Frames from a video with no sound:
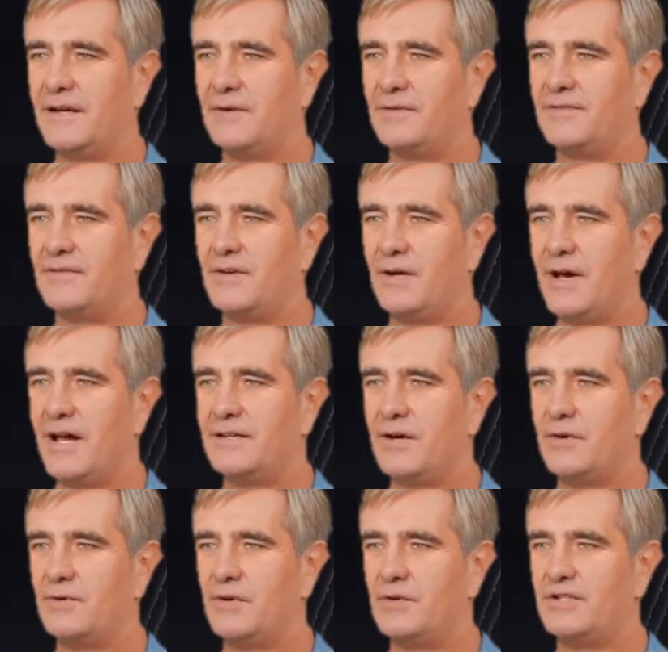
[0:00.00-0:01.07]
feel like
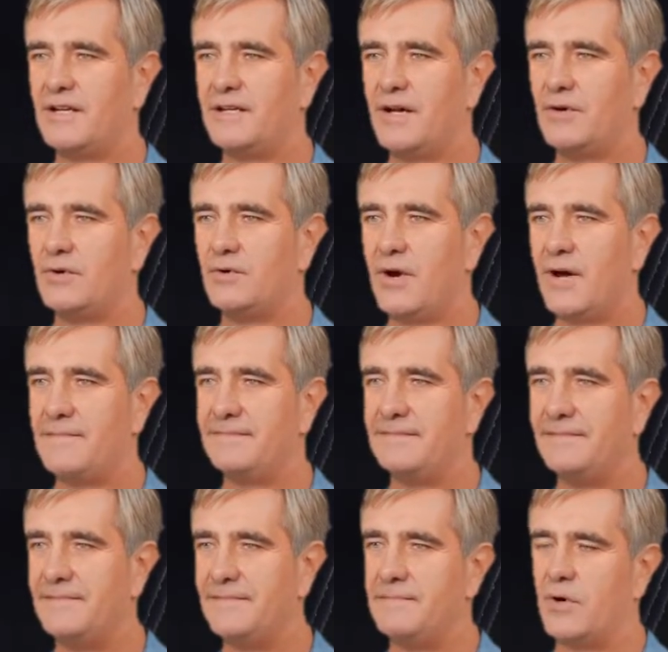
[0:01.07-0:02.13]
they're losing their grip.
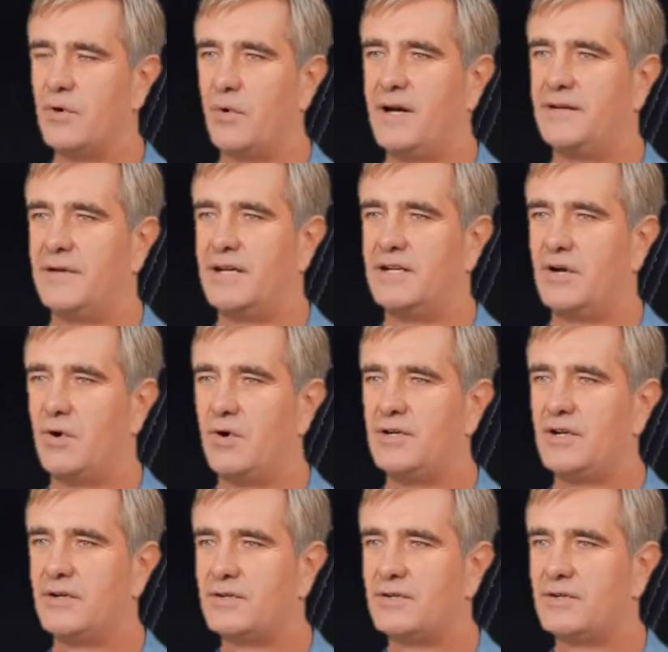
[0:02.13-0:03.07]
But what if I told you